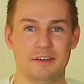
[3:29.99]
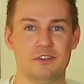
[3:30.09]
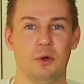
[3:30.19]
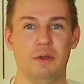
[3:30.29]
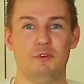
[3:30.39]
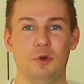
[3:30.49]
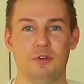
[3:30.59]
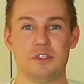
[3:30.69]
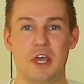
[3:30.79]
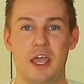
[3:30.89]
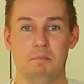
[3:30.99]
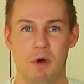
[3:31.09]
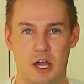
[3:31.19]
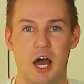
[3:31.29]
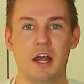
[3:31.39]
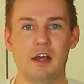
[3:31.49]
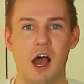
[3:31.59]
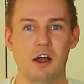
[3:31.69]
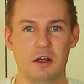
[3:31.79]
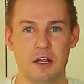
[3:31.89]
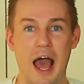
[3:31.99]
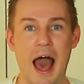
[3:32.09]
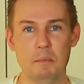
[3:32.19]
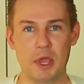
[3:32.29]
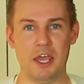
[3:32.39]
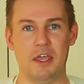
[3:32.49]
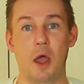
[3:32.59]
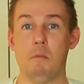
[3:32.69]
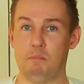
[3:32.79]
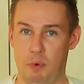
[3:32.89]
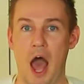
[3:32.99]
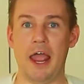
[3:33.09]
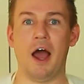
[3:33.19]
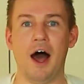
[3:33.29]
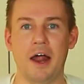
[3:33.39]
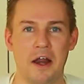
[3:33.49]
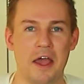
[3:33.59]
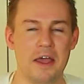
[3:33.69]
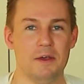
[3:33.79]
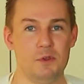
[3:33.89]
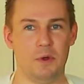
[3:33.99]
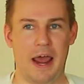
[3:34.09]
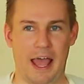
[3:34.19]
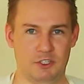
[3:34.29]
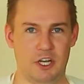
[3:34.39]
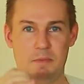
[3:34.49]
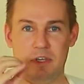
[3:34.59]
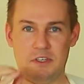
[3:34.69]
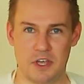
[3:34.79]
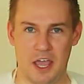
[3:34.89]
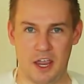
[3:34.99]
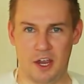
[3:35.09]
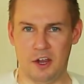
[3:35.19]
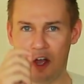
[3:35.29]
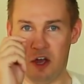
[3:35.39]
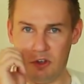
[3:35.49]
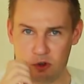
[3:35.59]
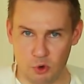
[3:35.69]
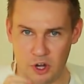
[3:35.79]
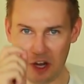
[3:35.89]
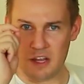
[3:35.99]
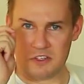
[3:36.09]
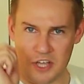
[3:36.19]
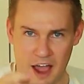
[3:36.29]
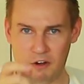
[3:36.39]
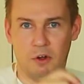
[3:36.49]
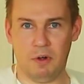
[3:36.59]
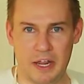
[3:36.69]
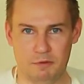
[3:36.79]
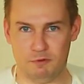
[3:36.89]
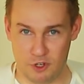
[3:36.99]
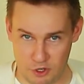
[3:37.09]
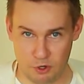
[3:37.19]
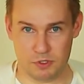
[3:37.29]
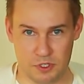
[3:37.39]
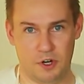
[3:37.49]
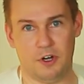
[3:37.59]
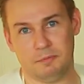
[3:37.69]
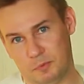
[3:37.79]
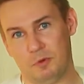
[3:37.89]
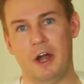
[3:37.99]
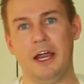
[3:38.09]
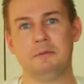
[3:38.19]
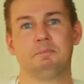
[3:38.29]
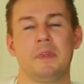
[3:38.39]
So if you were to say magandang gabi, bayan, you would actually be saying good taro leaf to you, sir, right?